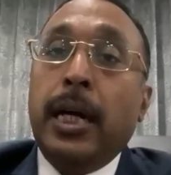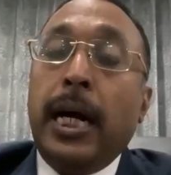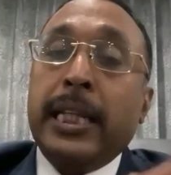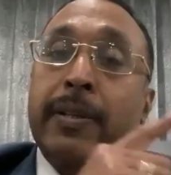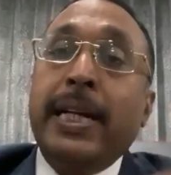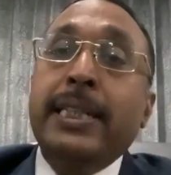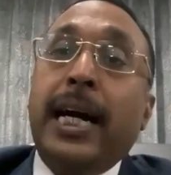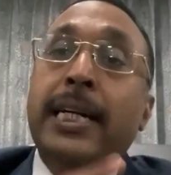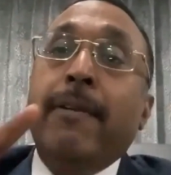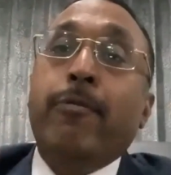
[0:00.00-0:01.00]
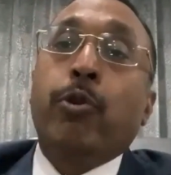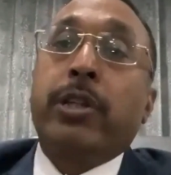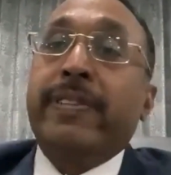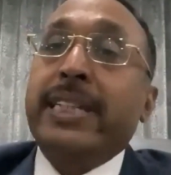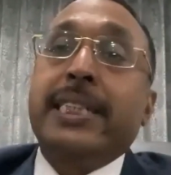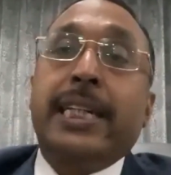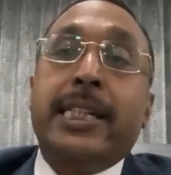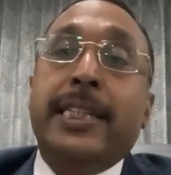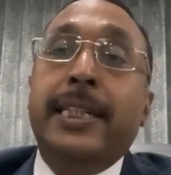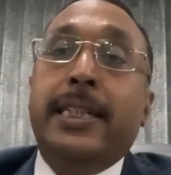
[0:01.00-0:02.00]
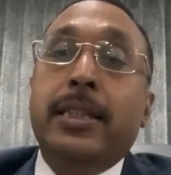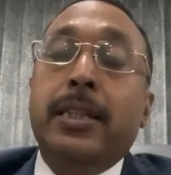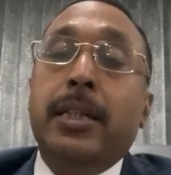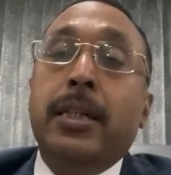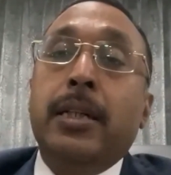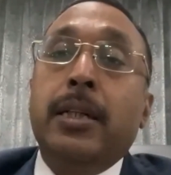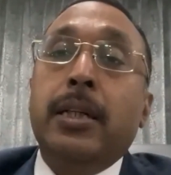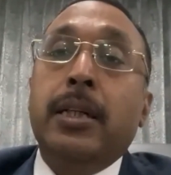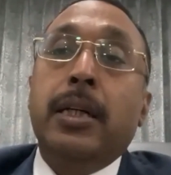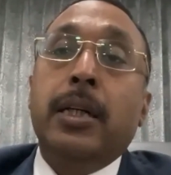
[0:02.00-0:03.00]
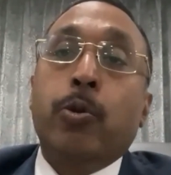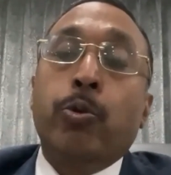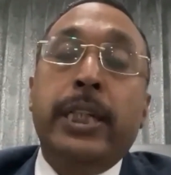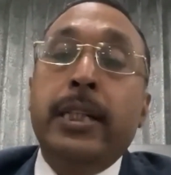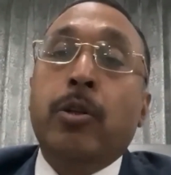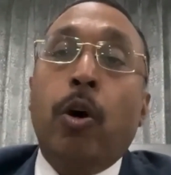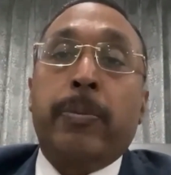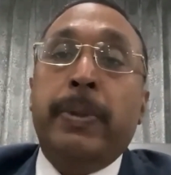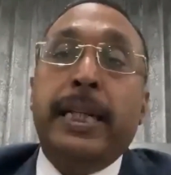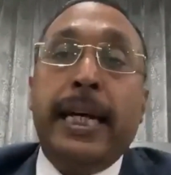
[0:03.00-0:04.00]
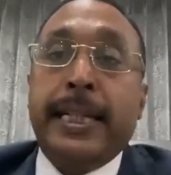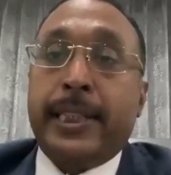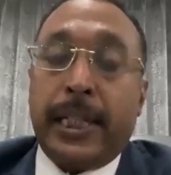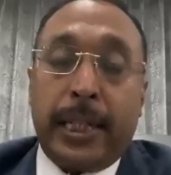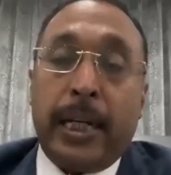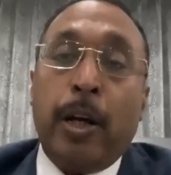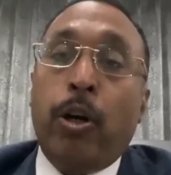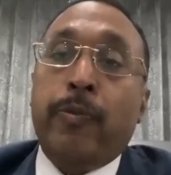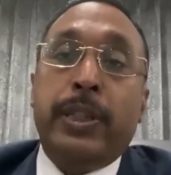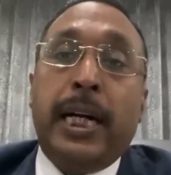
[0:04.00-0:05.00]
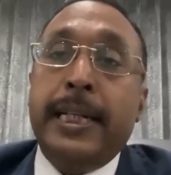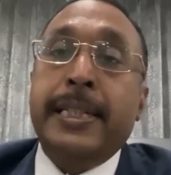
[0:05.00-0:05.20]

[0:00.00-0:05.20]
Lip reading: Otherwise, I have to reverse the credit to the government exchequer along with the